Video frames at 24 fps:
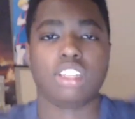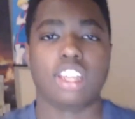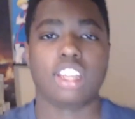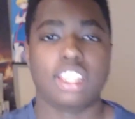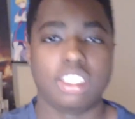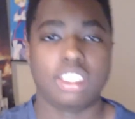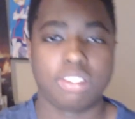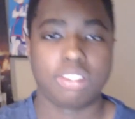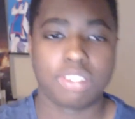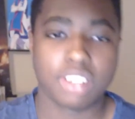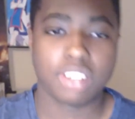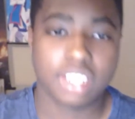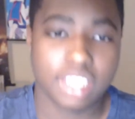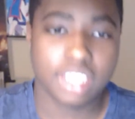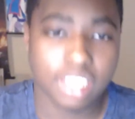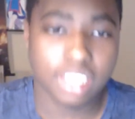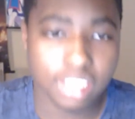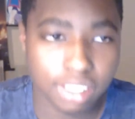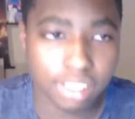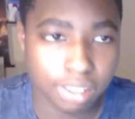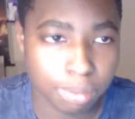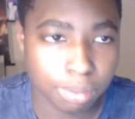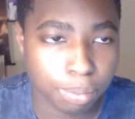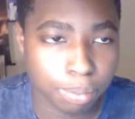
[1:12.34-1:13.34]
like
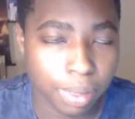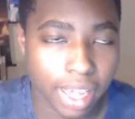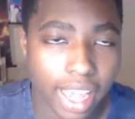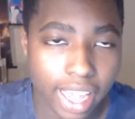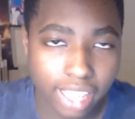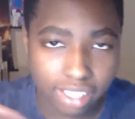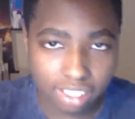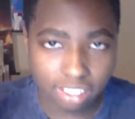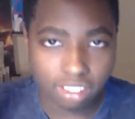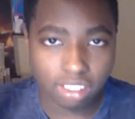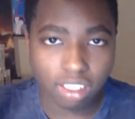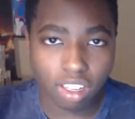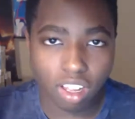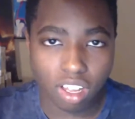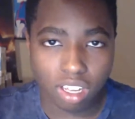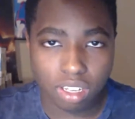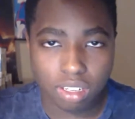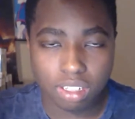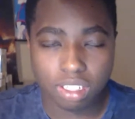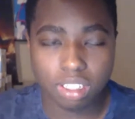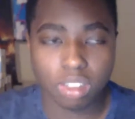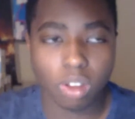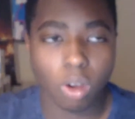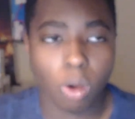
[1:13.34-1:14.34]
freaking bad
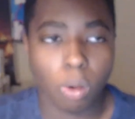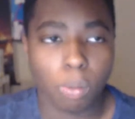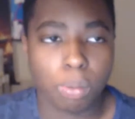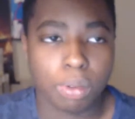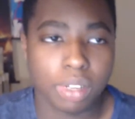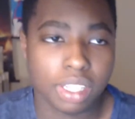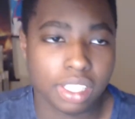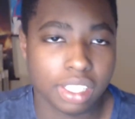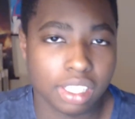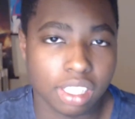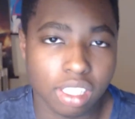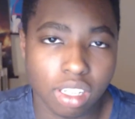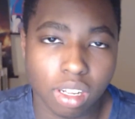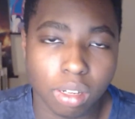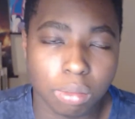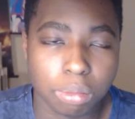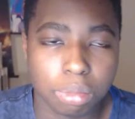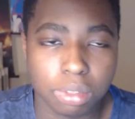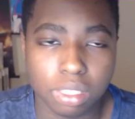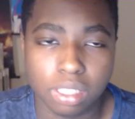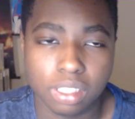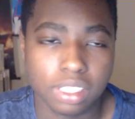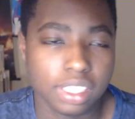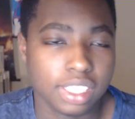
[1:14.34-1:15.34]
luck and opening an
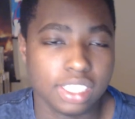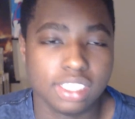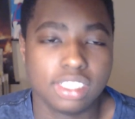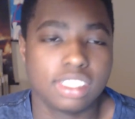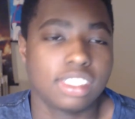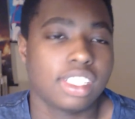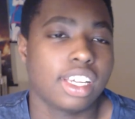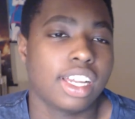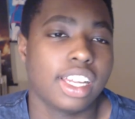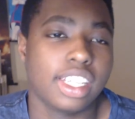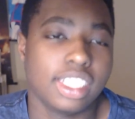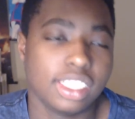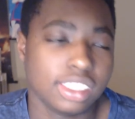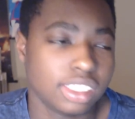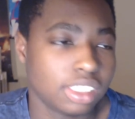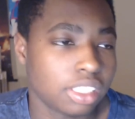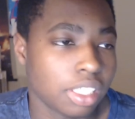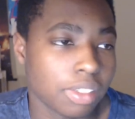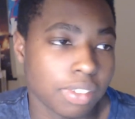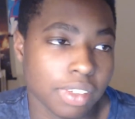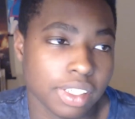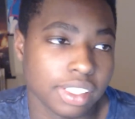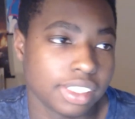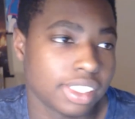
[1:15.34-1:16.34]
umbrella inside and
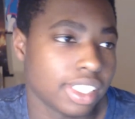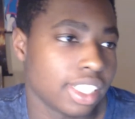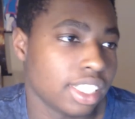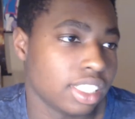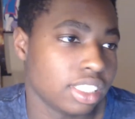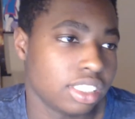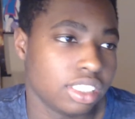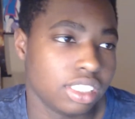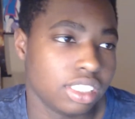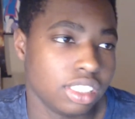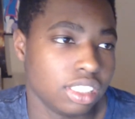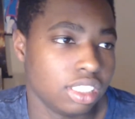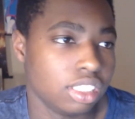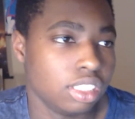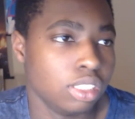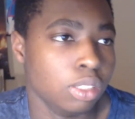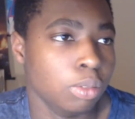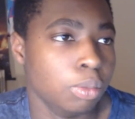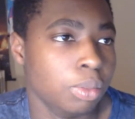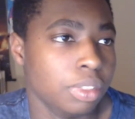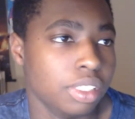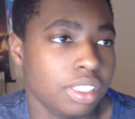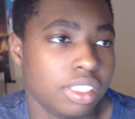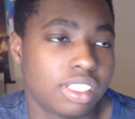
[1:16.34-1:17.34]
stuff like that. It's just
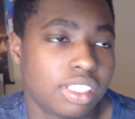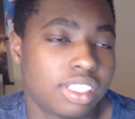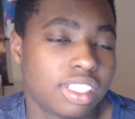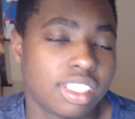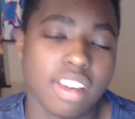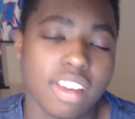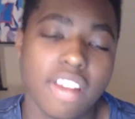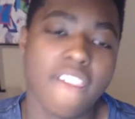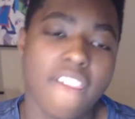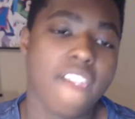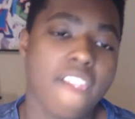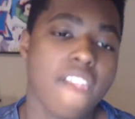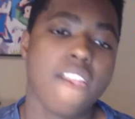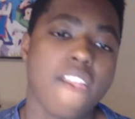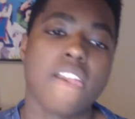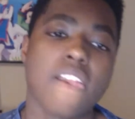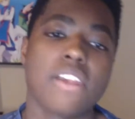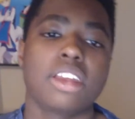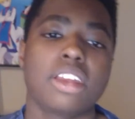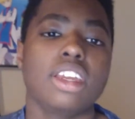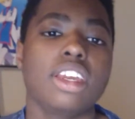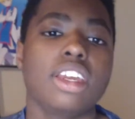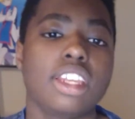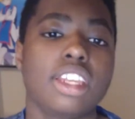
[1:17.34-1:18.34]
stupid.
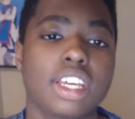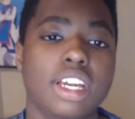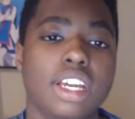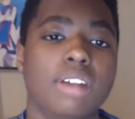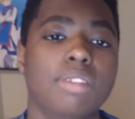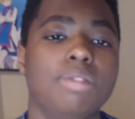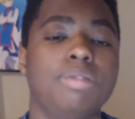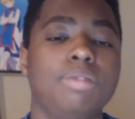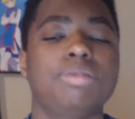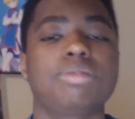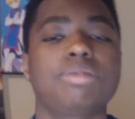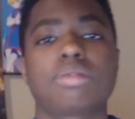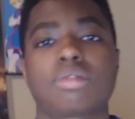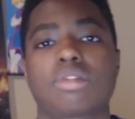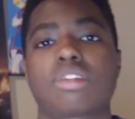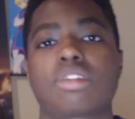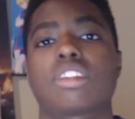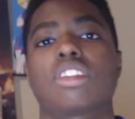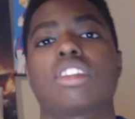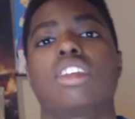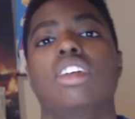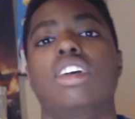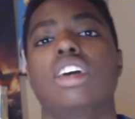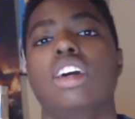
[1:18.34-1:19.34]
Anyhow,
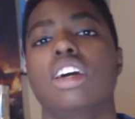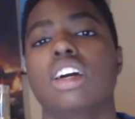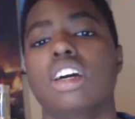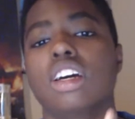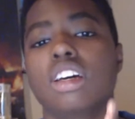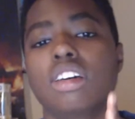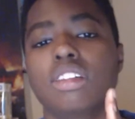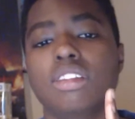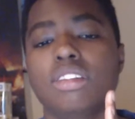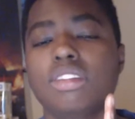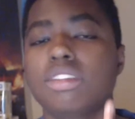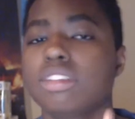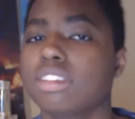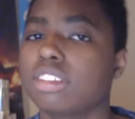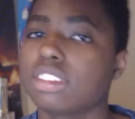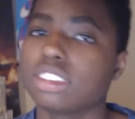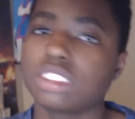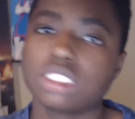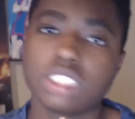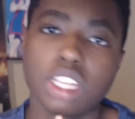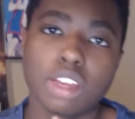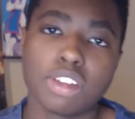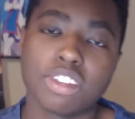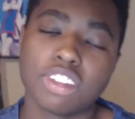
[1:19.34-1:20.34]

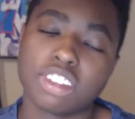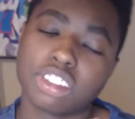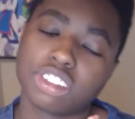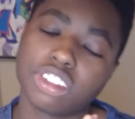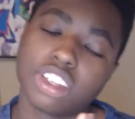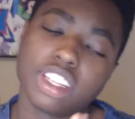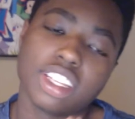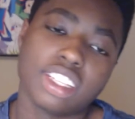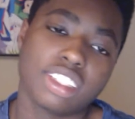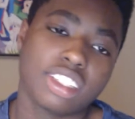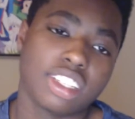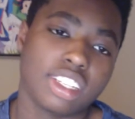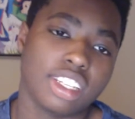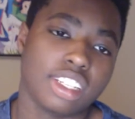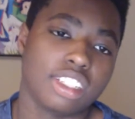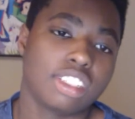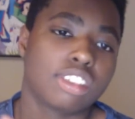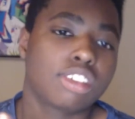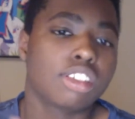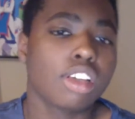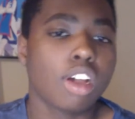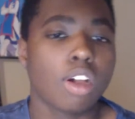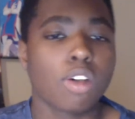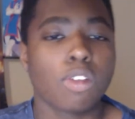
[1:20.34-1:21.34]
let's dive straight into this.
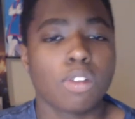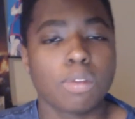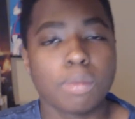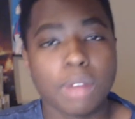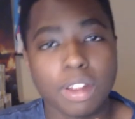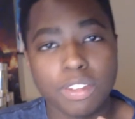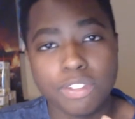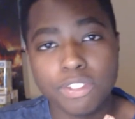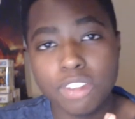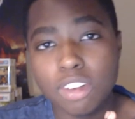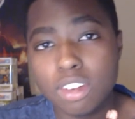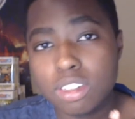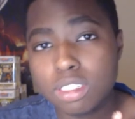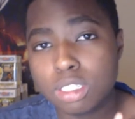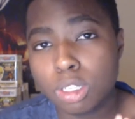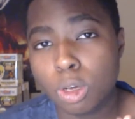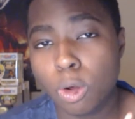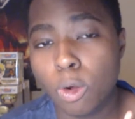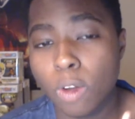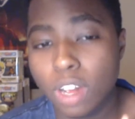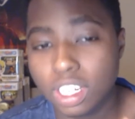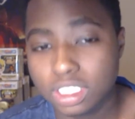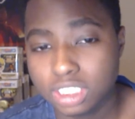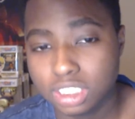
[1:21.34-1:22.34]
So my first
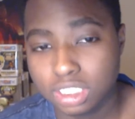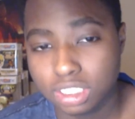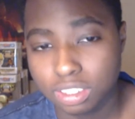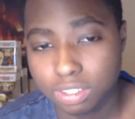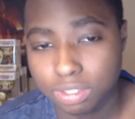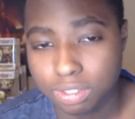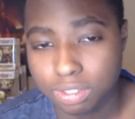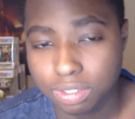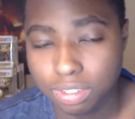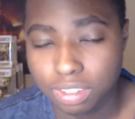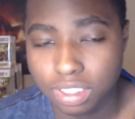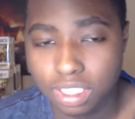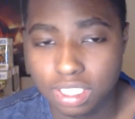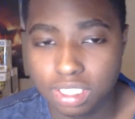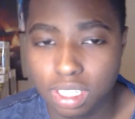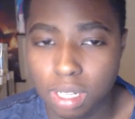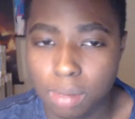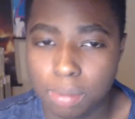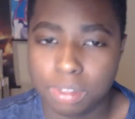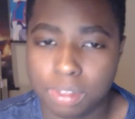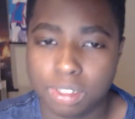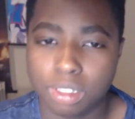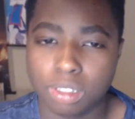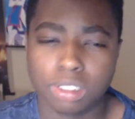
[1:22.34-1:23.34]
question for this
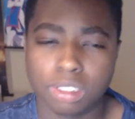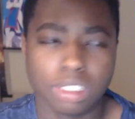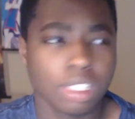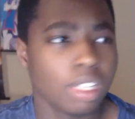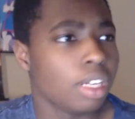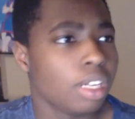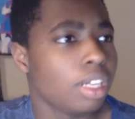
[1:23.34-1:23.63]
episode: